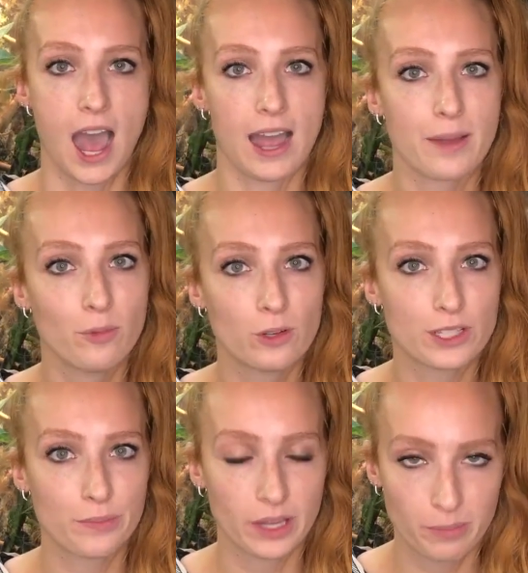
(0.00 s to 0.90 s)
I'm always
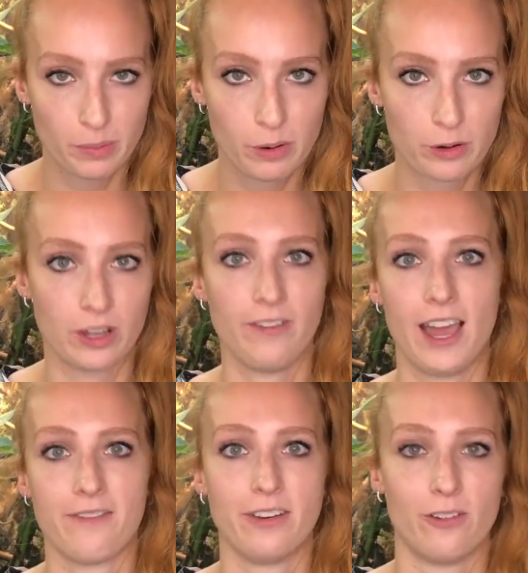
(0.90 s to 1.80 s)
a big proponent of
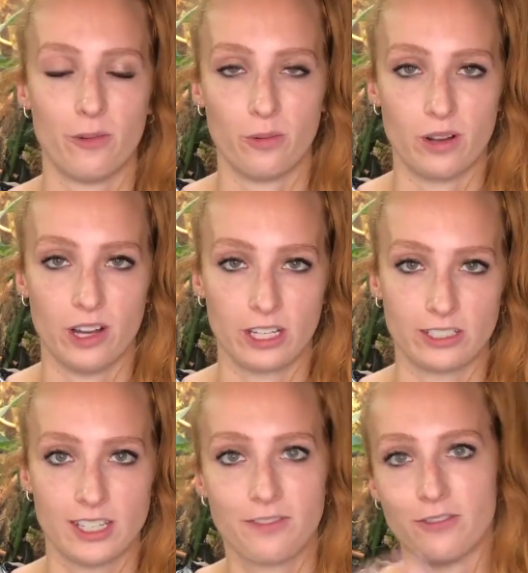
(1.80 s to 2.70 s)
having a
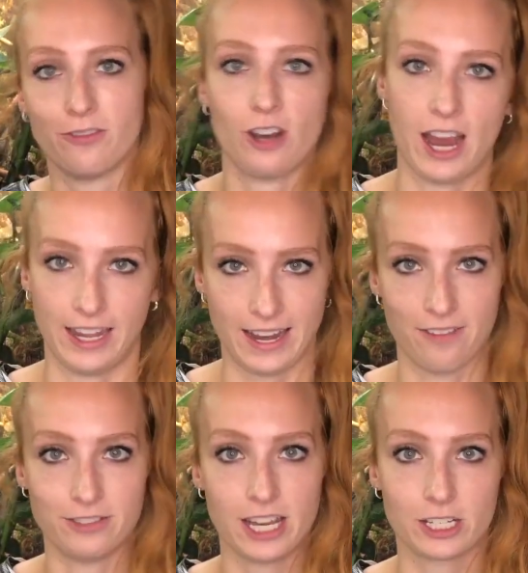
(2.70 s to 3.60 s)
different variety
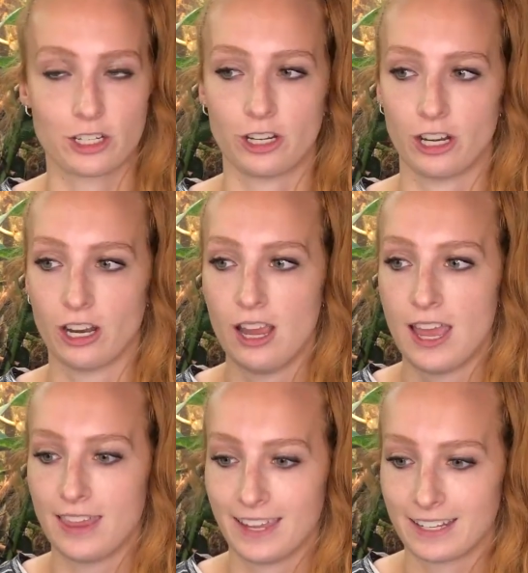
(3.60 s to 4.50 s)
of texture,
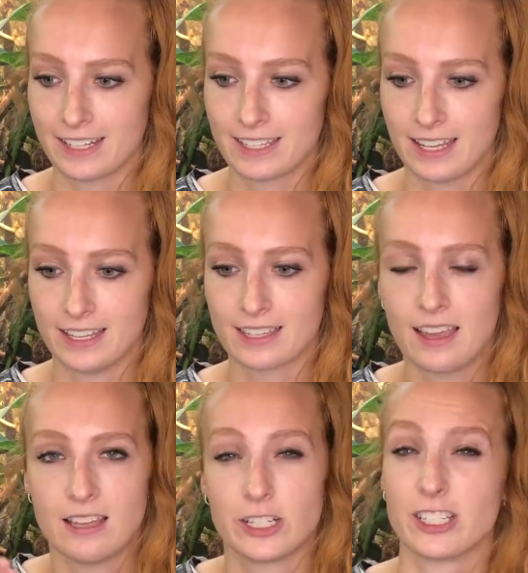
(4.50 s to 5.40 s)
thicknesses.
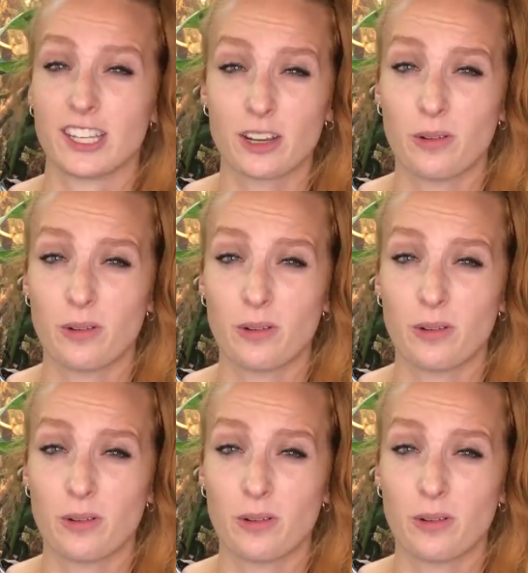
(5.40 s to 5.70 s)
Just